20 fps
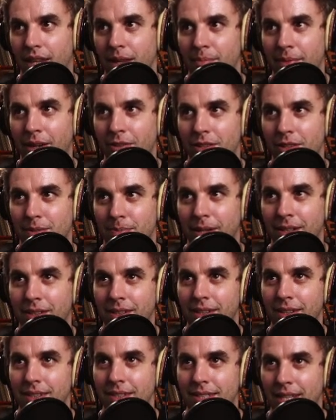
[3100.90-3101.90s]
They might
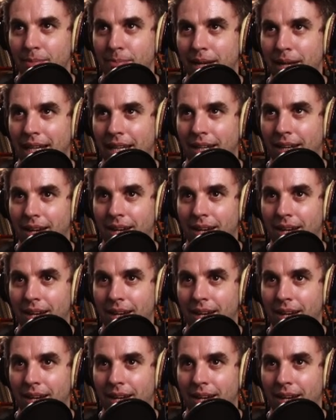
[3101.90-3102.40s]
respond to this, they might